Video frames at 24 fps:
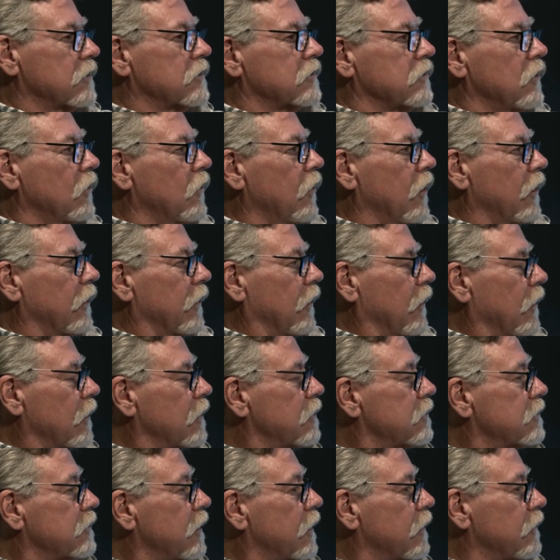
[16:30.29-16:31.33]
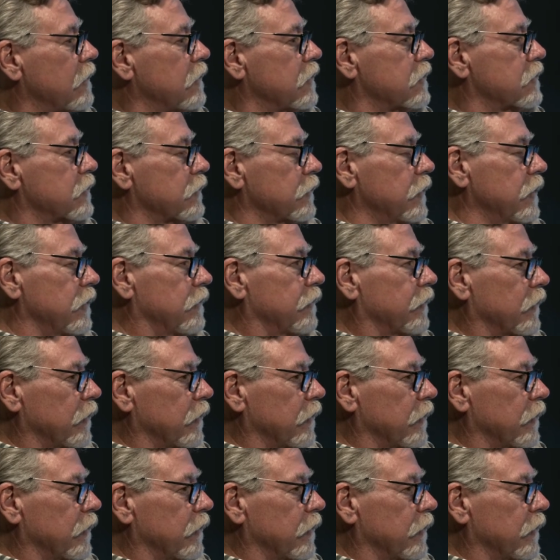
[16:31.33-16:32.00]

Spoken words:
So on our side of the street,